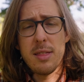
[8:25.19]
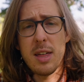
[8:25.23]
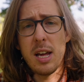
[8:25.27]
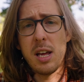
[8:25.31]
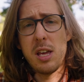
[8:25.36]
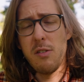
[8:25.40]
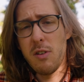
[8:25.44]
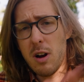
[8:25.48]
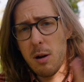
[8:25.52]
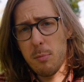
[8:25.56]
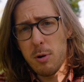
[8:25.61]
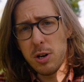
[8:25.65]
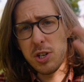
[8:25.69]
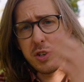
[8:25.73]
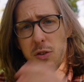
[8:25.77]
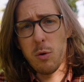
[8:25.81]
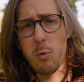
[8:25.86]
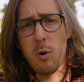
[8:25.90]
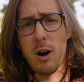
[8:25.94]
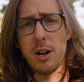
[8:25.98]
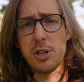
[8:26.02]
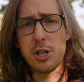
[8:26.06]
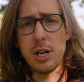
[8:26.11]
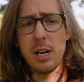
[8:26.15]
thank you very much for
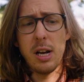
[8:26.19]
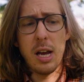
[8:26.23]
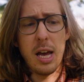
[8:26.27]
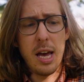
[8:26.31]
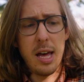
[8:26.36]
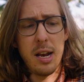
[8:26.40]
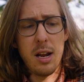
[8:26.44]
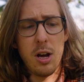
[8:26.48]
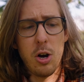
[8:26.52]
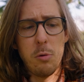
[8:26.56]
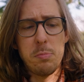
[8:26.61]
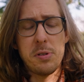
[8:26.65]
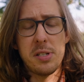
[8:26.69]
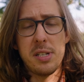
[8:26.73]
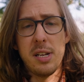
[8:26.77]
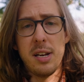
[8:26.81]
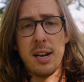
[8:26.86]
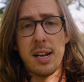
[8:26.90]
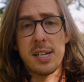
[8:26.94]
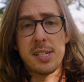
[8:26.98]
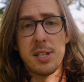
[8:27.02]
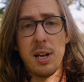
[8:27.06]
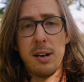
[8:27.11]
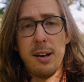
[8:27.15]
watching, and I hope to see you
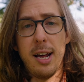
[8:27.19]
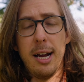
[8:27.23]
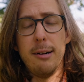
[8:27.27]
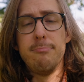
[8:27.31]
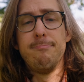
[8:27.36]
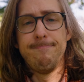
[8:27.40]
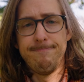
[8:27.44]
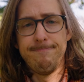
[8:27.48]
next Sunday.